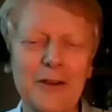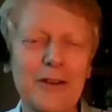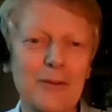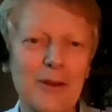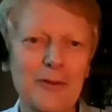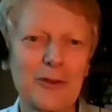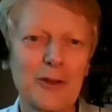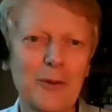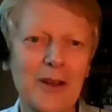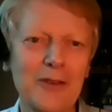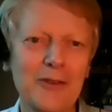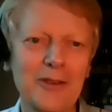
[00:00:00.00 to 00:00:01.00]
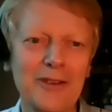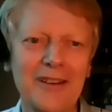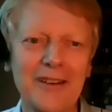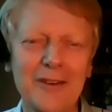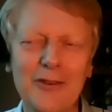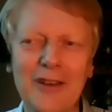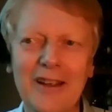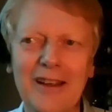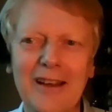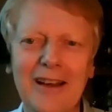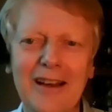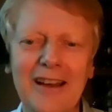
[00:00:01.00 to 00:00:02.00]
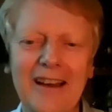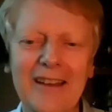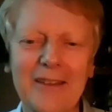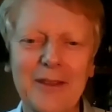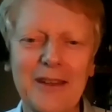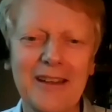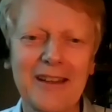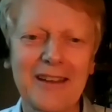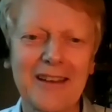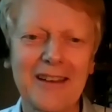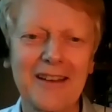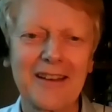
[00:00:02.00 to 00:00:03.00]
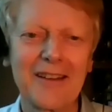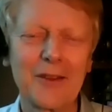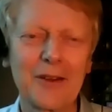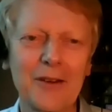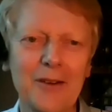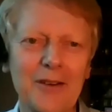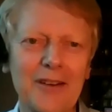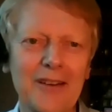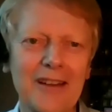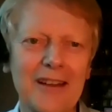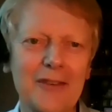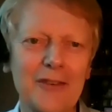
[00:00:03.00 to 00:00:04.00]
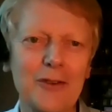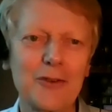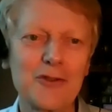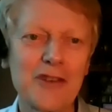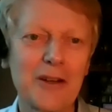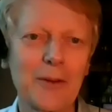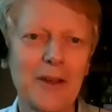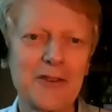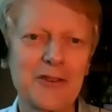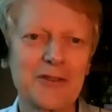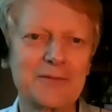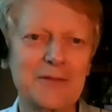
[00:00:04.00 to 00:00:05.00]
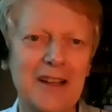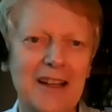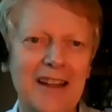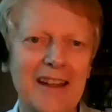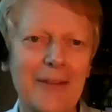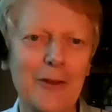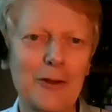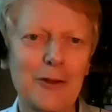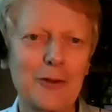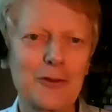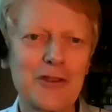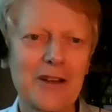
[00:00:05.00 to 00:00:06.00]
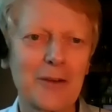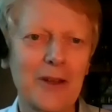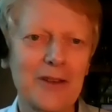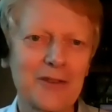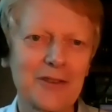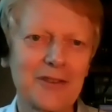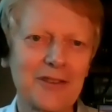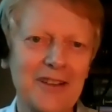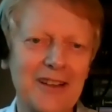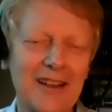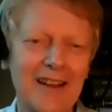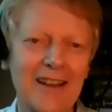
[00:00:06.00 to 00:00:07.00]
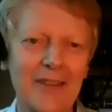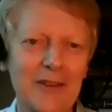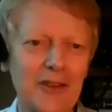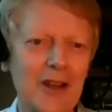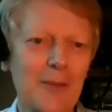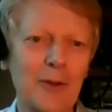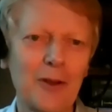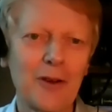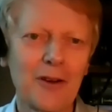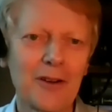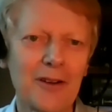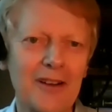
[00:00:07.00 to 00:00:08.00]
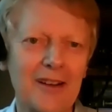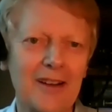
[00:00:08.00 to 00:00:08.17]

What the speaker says: interesting question, Arjang. I think it's a new generation, and the new generation that's come along